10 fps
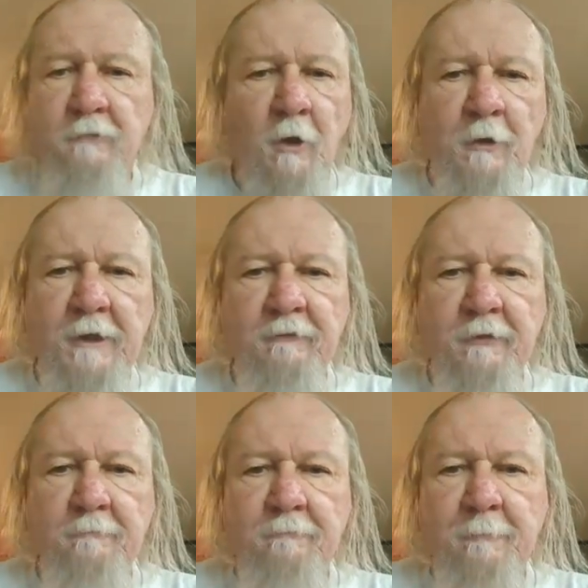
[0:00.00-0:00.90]
don't
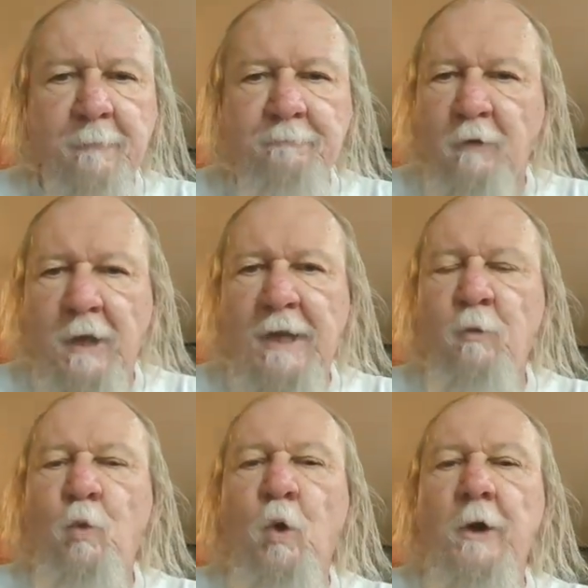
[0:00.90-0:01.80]
even
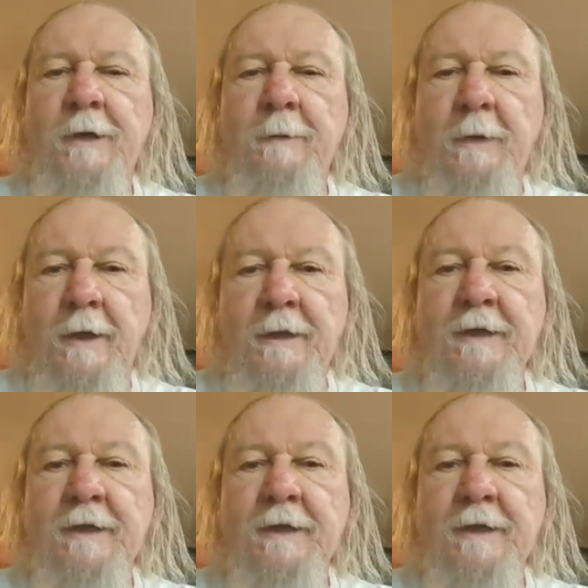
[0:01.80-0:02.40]
worry about it.